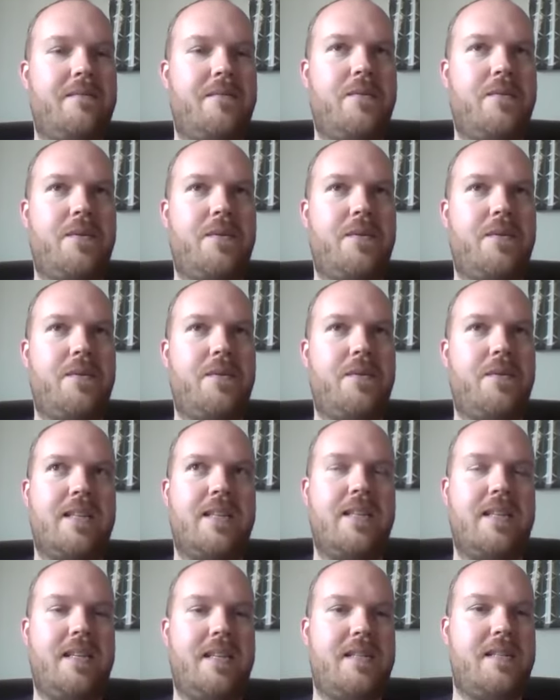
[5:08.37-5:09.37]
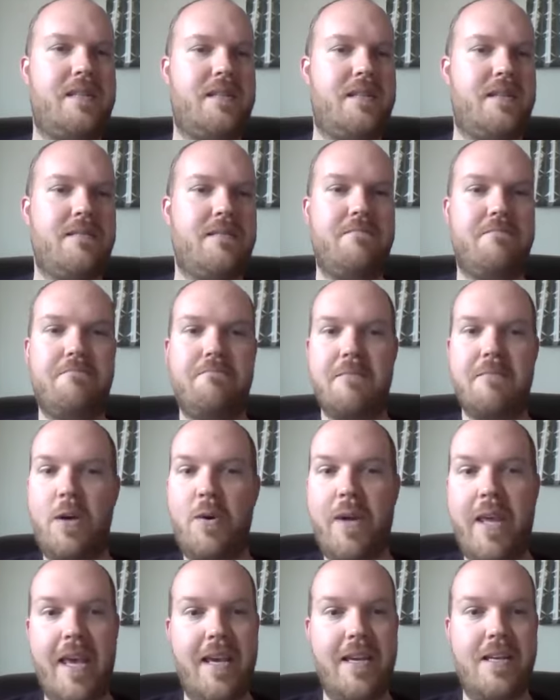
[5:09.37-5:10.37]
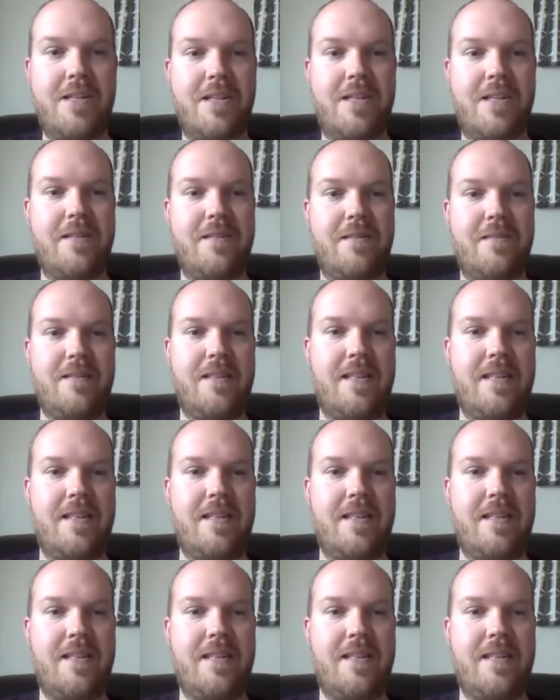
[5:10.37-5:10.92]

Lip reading: for this location.